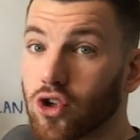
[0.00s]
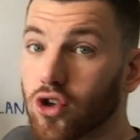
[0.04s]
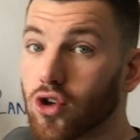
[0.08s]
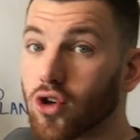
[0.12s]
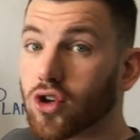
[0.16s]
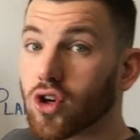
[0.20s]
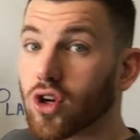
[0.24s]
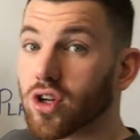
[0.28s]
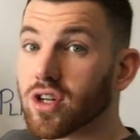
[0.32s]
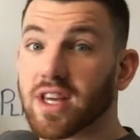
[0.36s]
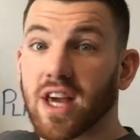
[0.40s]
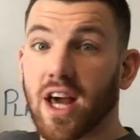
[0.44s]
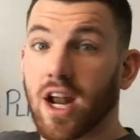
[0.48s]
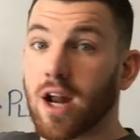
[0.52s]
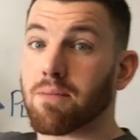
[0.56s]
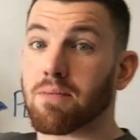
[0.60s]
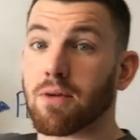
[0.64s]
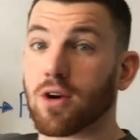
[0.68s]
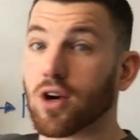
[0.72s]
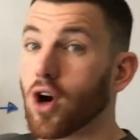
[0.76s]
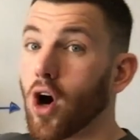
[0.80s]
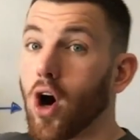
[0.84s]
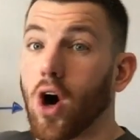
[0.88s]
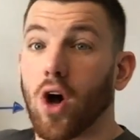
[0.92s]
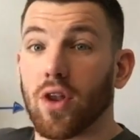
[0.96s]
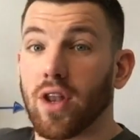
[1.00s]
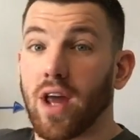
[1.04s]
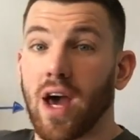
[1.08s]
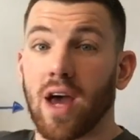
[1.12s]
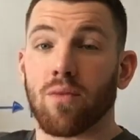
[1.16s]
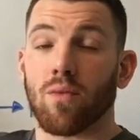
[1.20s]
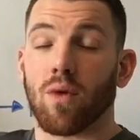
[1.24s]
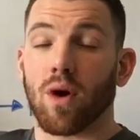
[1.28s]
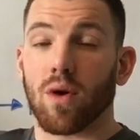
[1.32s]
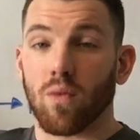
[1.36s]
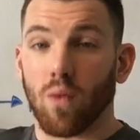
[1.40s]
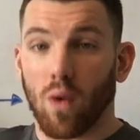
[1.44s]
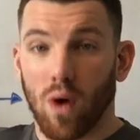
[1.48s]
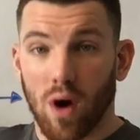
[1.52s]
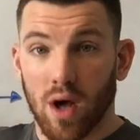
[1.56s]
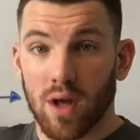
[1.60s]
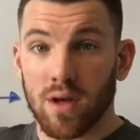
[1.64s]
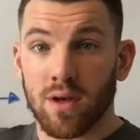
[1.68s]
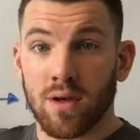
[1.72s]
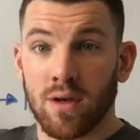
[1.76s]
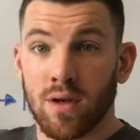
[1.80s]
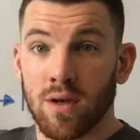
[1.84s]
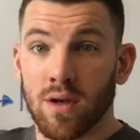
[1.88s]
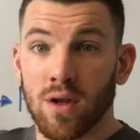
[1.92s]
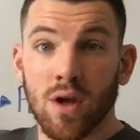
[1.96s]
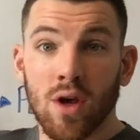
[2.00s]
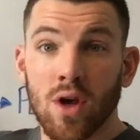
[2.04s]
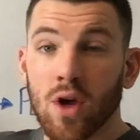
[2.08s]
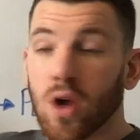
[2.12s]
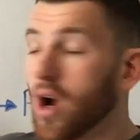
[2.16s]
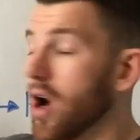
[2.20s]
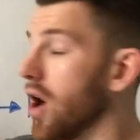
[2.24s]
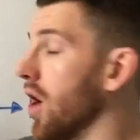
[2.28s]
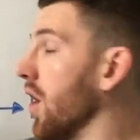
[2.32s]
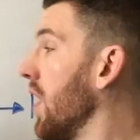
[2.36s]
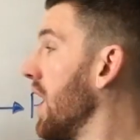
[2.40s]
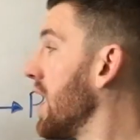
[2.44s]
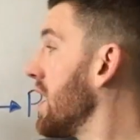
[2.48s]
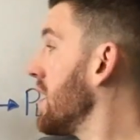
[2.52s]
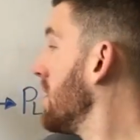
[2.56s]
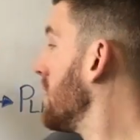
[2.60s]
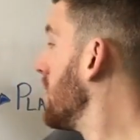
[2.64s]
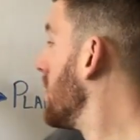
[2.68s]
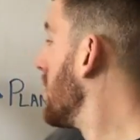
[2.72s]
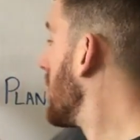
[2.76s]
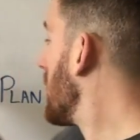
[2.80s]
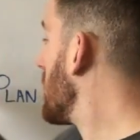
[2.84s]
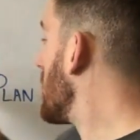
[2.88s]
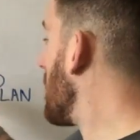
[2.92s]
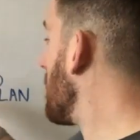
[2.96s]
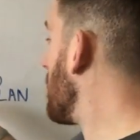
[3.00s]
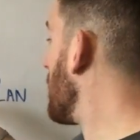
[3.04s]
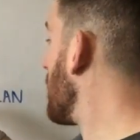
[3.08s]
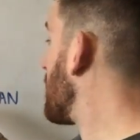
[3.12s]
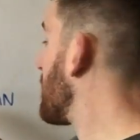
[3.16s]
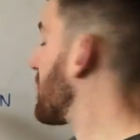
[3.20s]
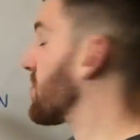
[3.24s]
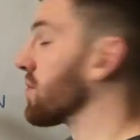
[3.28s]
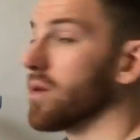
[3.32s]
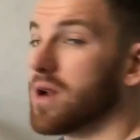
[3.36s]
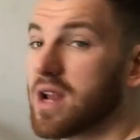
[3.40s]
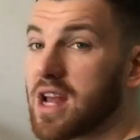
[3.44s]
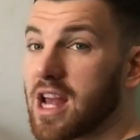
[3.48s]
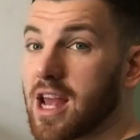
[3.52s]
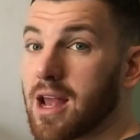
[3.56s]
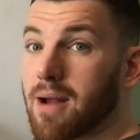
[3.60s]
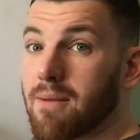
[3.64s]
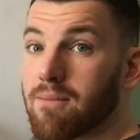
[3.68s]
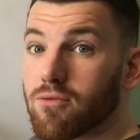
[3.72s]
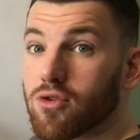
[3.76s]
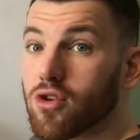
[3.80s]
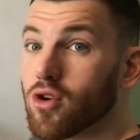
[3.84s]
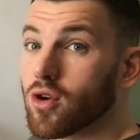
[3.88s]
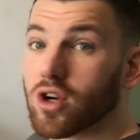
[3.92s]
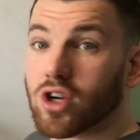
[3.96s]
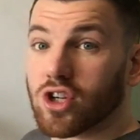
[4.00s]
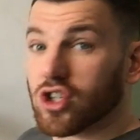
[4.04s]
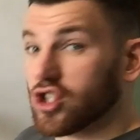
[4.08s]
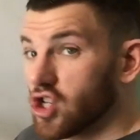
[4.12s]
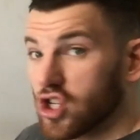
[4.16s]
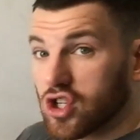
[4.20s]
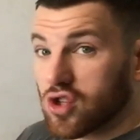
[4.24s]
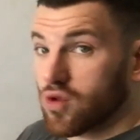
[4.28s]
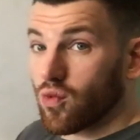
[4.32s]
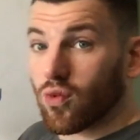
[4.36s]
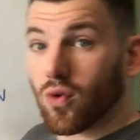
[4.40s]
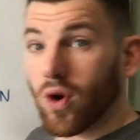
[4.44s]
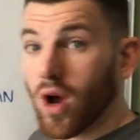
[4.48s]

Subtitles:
you could get up and call 911. All right, number 3, you could just